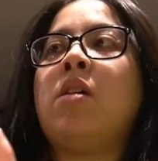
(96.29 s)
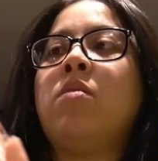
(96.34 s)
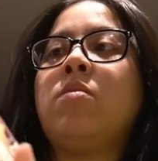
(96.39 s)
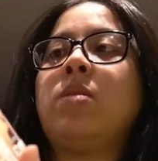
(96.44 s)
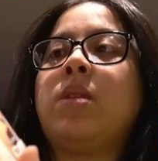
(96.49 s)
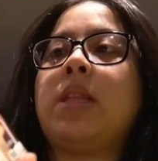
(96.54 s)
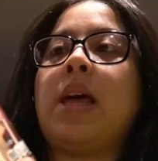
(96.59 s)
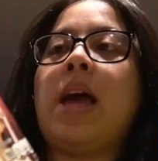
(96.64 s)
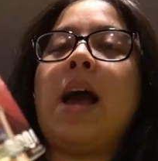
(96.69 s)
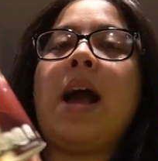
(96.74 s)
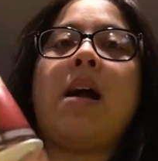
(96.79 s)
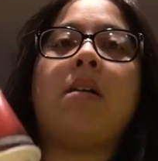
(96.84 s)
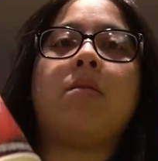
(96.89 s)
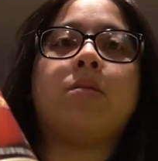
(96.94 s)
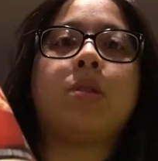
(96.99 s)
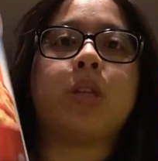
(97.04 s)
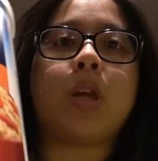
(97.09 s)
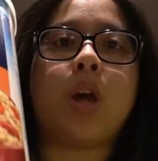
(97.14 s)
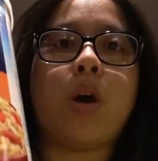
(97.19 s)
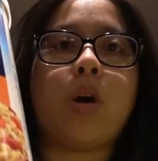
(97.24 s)
oats in the house,
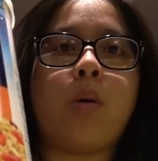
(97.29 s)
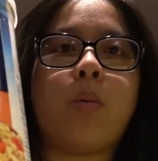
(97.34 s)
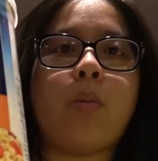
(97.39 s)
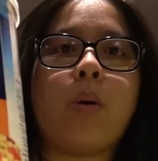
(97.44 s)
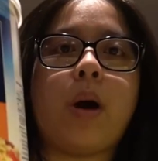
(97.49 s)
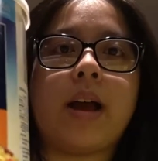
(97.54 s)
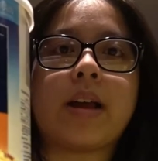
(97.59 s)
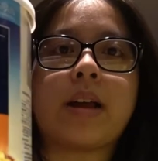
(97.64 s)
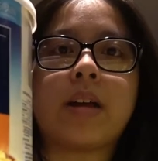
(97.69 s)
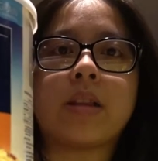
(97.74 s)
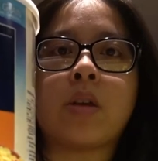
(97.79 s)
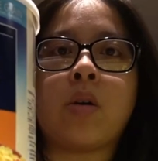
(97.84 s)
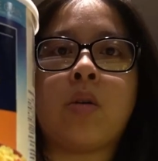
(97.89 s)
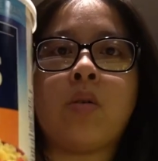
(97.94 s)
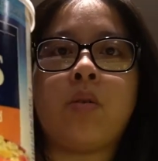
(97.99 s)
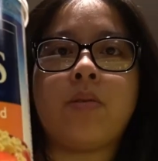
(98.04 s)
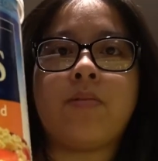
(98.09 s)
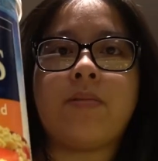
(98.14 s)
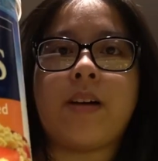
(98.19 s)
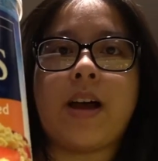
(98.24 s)
so I got the
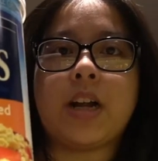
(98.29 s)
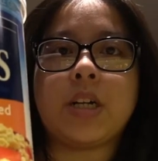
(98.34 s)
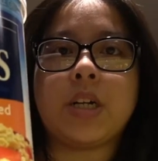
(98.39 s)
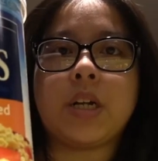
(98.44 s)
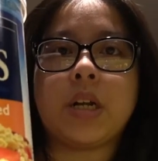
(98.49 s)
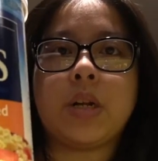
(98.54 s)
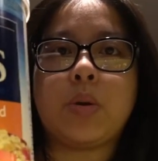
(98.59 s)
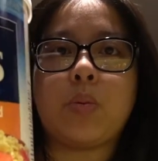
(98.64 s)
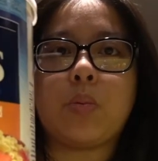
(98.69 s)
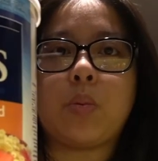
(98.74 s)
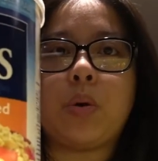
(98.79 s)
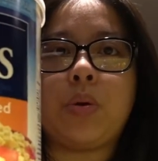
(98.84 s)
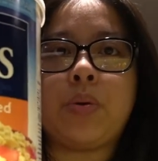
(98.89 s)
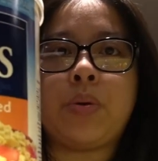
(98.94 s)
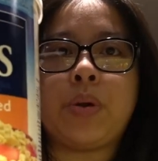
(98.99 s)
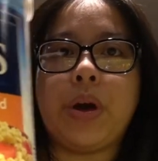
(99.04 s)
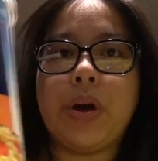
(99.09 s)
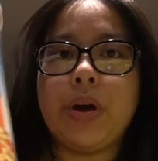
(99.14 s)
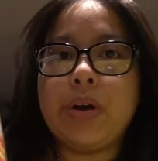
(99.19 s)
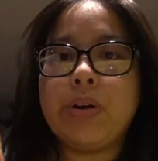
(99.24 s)
old fashioned rolled
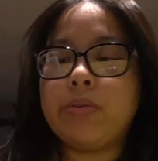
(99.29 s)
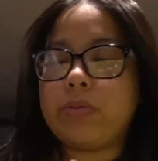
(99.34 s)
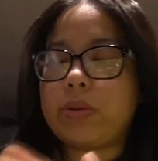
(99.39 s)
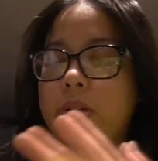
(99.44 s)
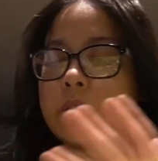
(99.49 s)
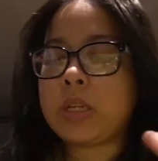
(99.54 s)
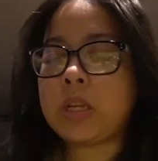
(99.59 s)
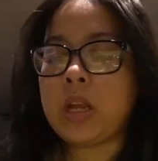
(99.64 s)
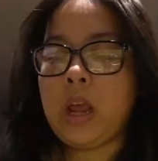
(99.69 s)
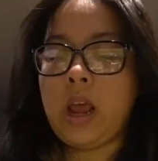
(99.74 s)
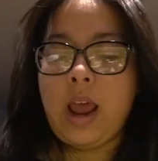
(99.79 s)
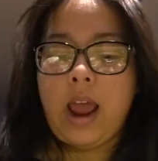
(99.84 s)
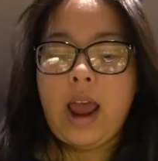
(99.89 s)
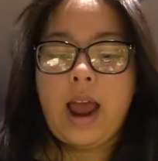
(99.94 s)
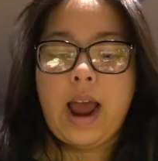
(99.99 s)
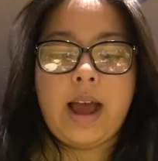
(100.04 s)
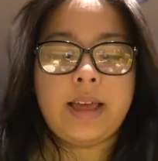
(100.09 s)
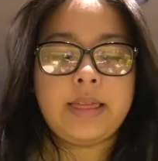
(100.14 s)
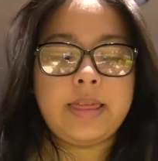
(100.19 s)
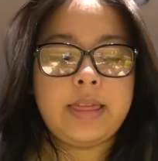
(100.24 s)
oats.
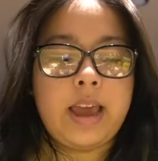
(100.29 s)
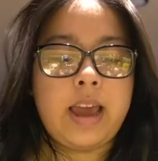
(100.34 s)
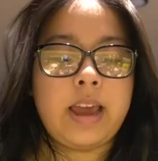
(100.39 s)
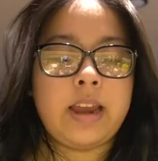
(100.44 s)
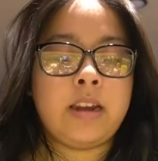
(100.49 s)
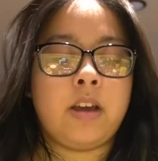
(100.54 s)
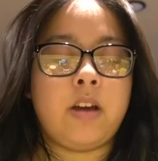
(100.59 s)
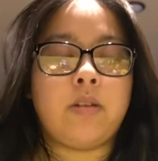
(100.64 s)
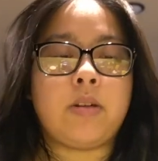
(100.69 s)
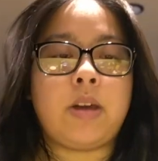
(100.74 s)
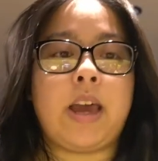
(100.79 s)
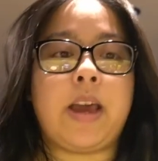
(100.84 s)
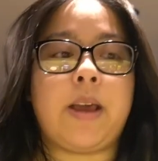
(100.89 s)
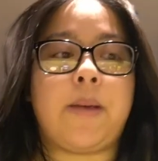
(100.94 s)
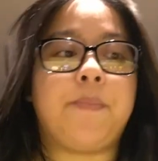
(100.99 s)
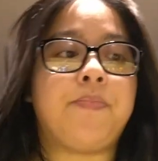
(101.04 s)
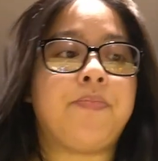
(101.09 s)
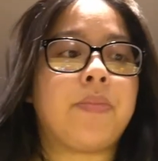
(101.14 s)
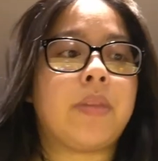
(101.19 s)
And then, okay,